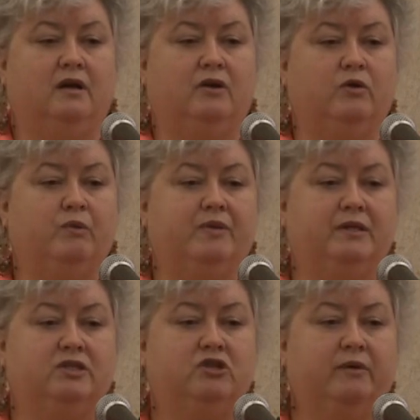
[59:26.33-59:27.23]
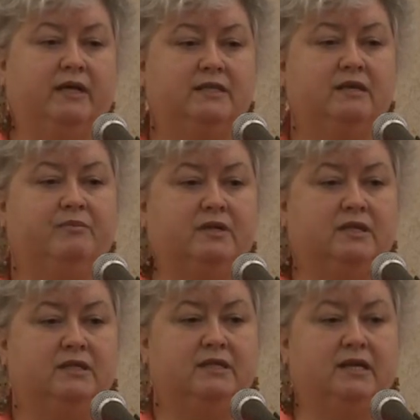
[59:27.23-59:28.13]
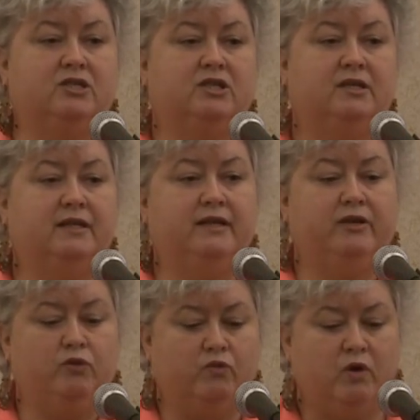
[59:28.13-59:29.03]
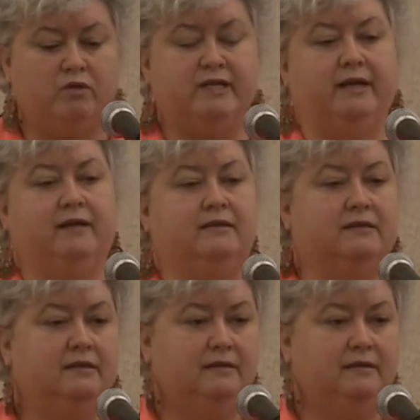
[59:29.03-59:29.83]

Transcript: group that's doing a team building session, and then you rotate